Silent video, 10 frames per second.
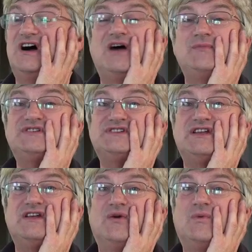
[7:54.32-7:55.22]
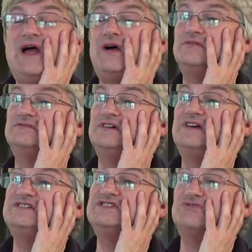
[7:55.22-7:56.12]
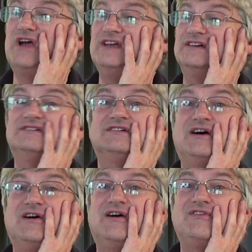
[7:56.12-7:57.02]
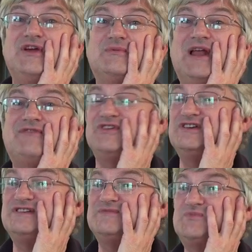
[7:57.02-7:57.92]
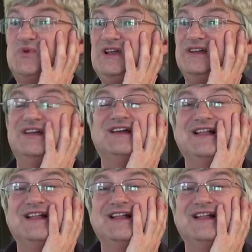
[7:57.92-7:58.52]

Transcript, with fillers: and we said, wow, this is great. I think we'll have this. It was brilliant.